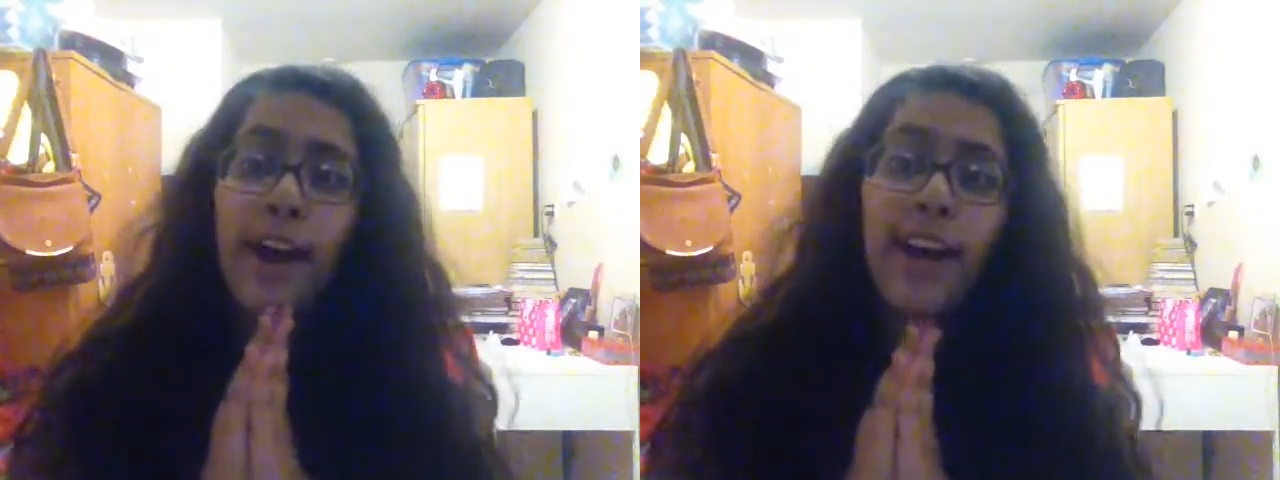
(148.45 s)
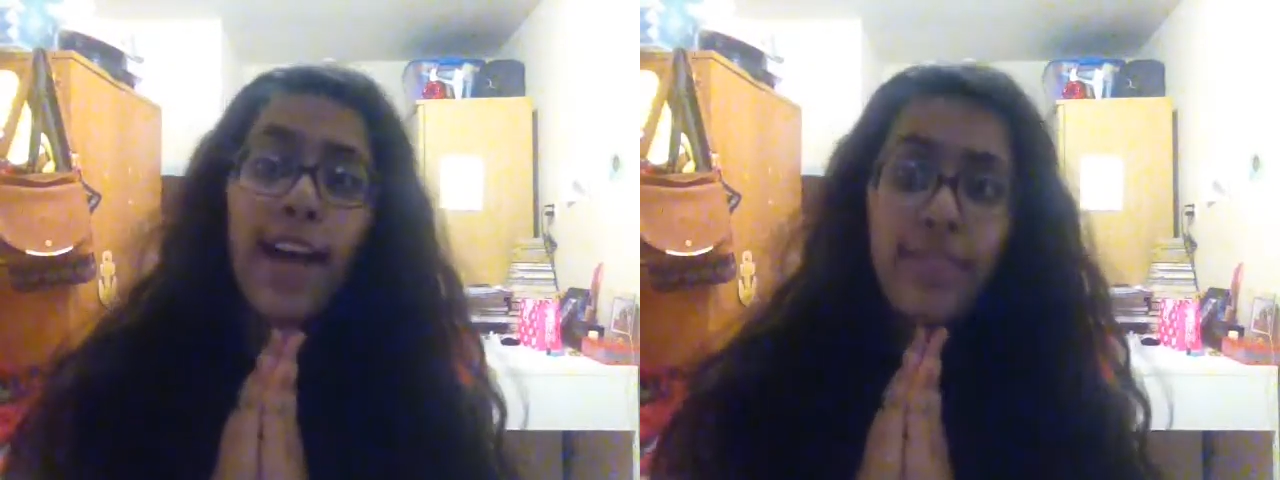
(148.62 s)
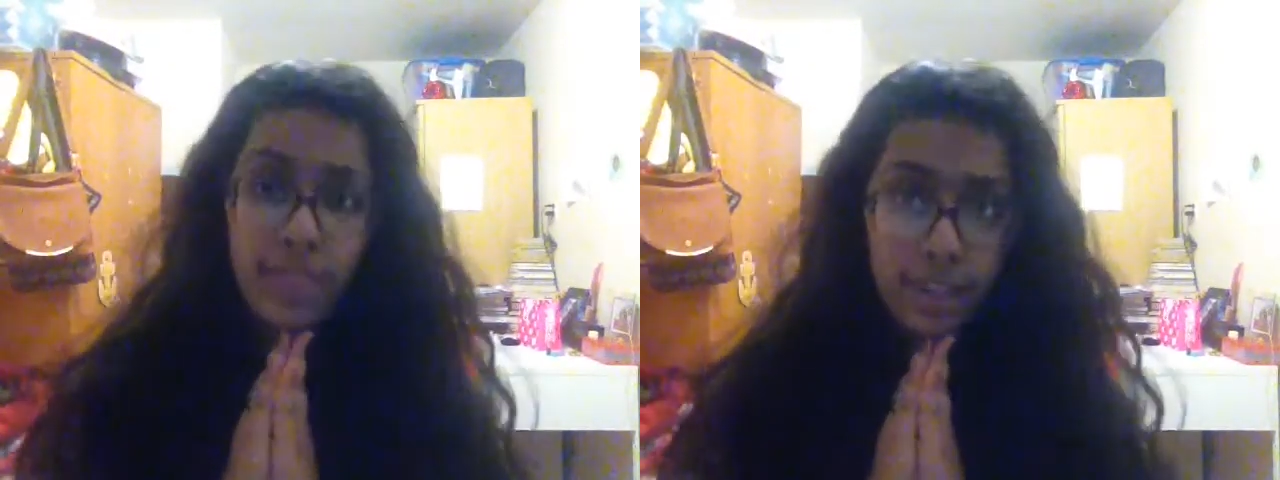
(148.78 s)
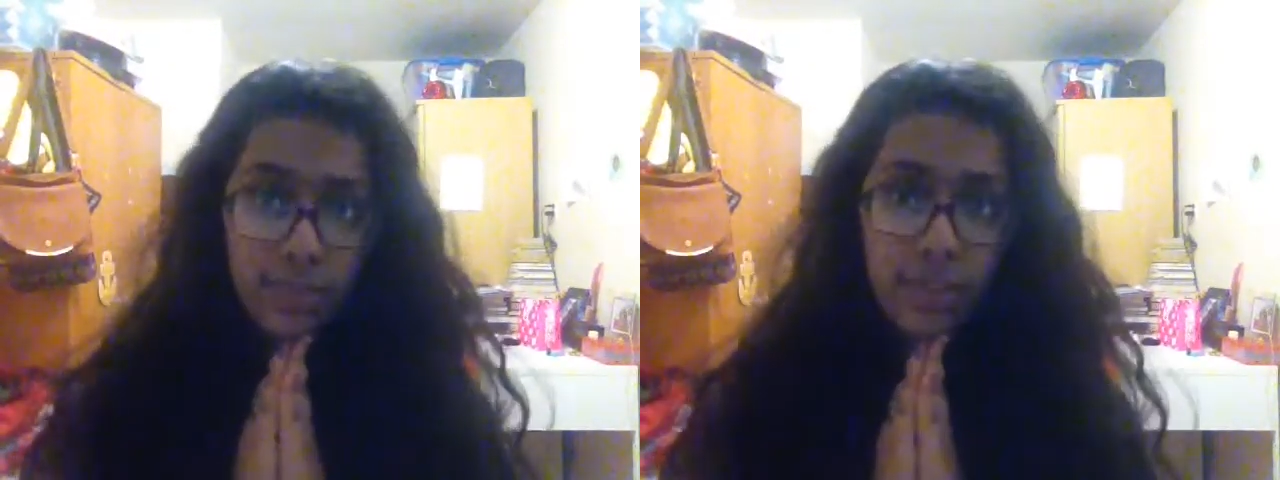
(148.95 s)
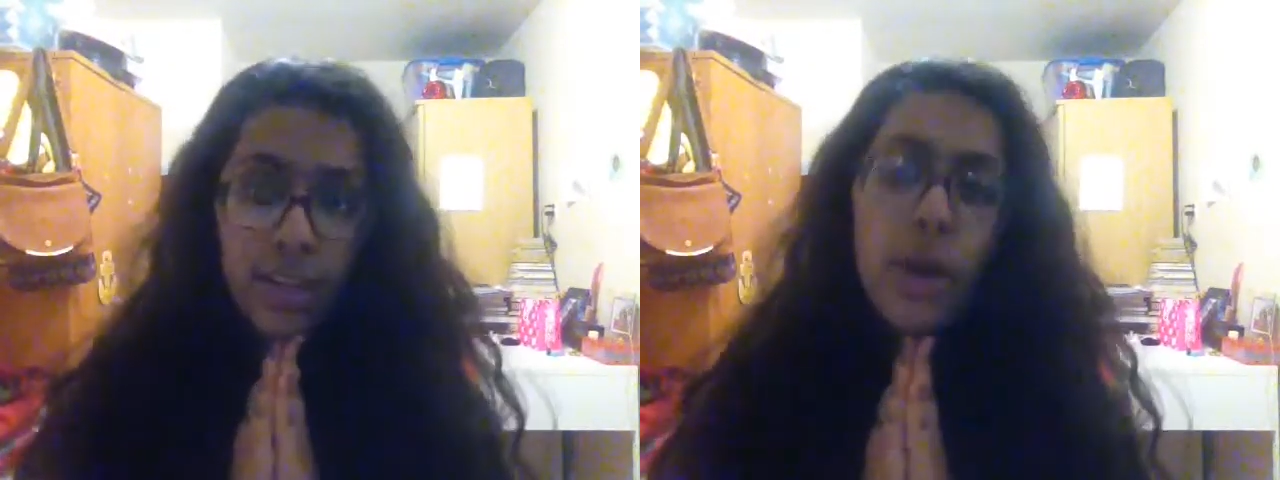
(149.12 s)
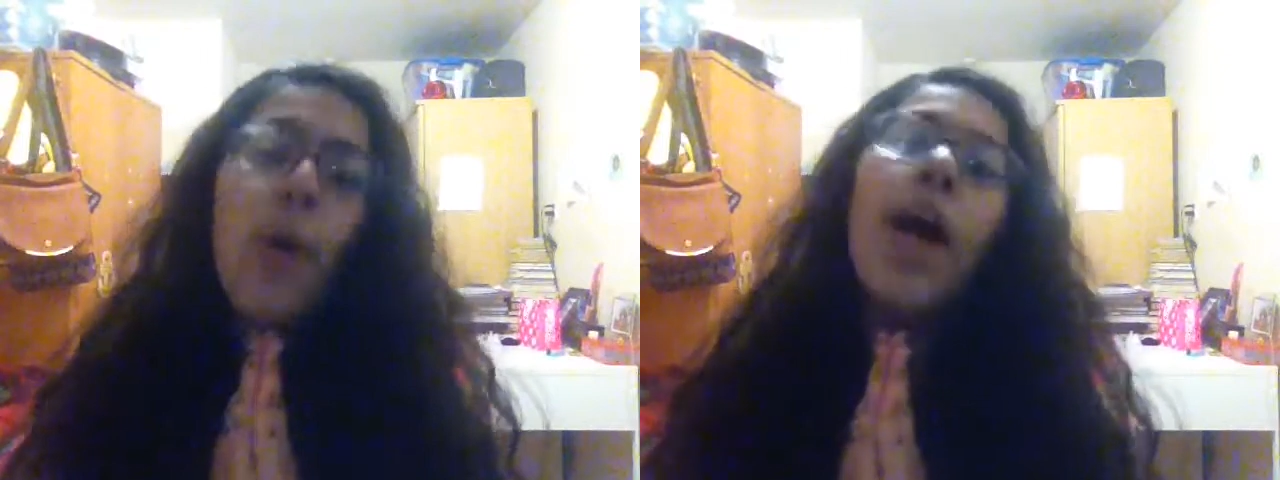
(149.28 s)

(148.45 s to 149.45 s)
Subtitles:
I end this video,